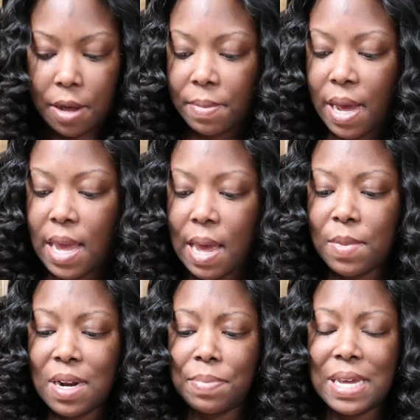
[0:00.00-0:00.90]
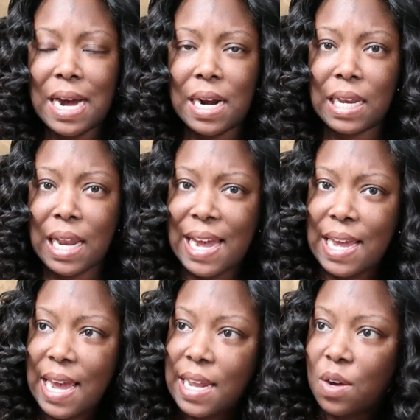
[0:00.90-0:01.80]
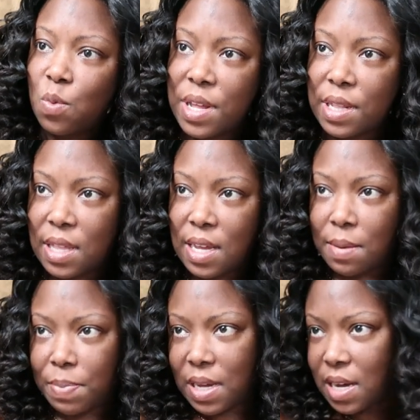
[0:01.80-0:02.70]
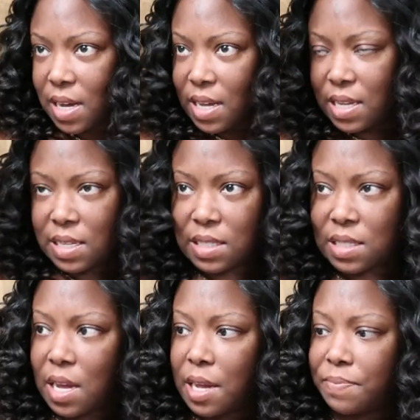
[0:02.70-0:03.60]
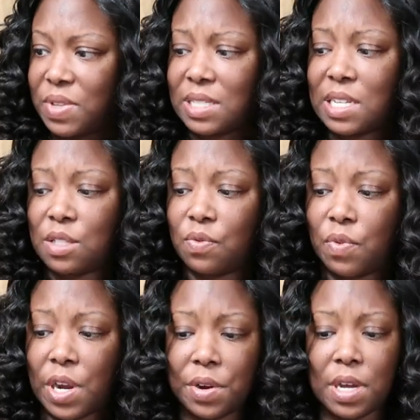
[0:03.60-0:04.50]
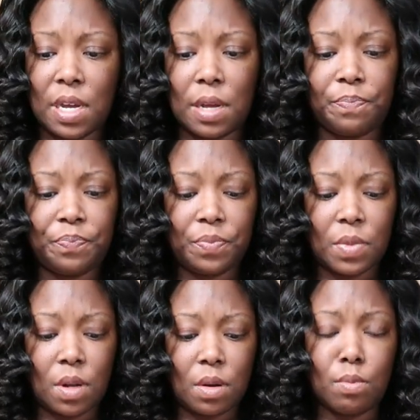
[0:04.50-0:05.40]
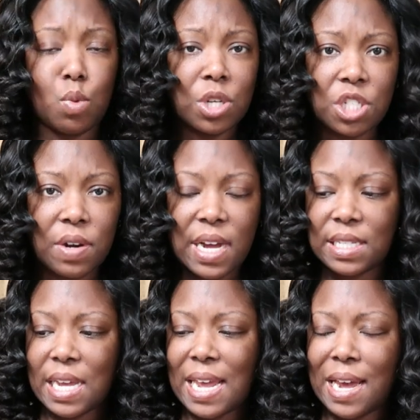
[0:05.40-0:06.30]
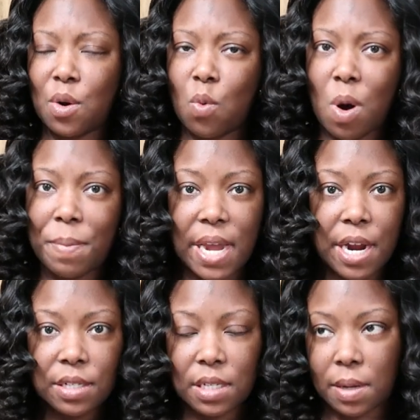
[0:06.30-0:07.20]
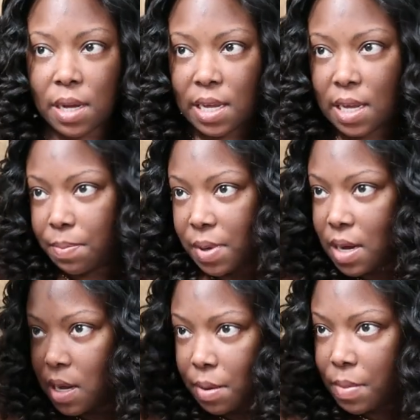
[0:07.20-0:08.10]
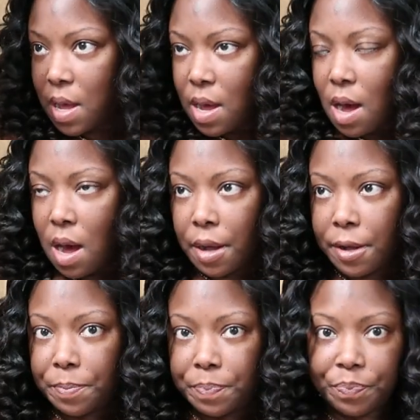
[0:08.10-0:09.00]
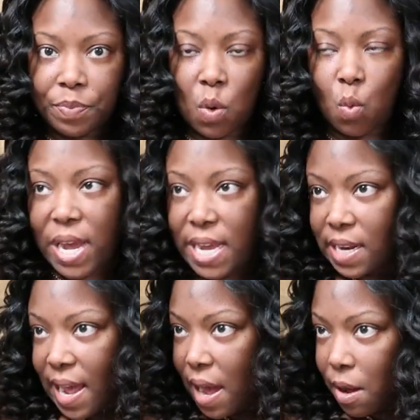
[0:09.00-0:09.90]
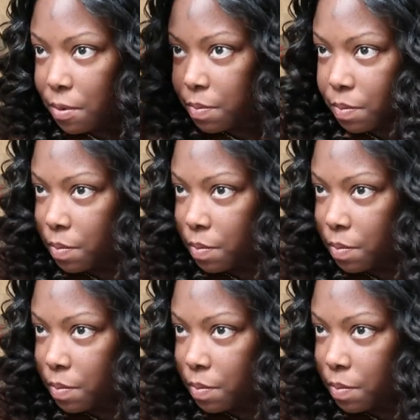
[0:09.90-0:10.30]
um, I am gonna be kind of light-handed with it because um, this is very moisturizing and I don't want my hair to again become um, weighed down.